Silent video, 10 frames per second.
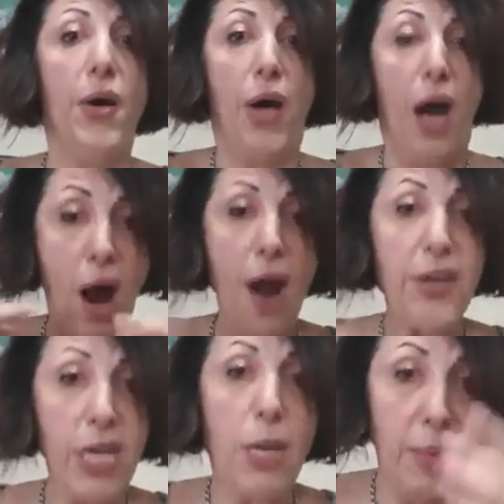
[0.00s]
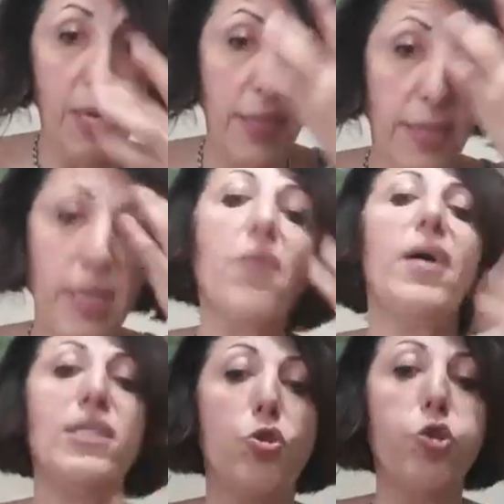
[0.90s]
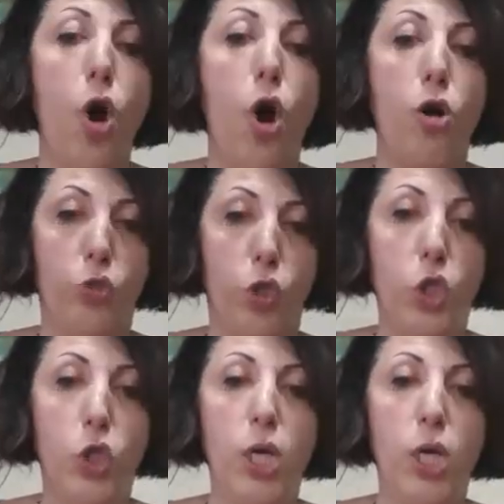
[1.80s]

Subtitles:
are gonna be there at launch.